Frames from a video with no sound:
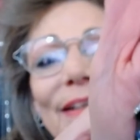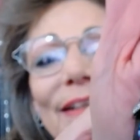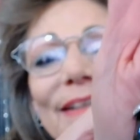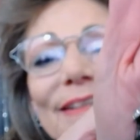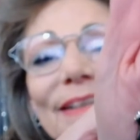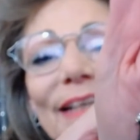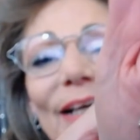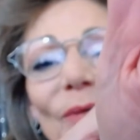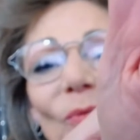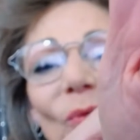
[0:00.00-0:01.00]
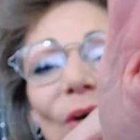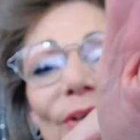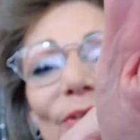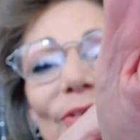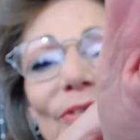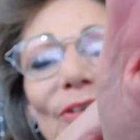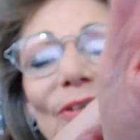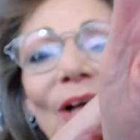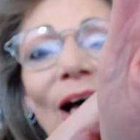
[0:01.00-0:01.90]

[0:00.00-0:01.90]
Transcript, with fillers: Isn't that wonderful?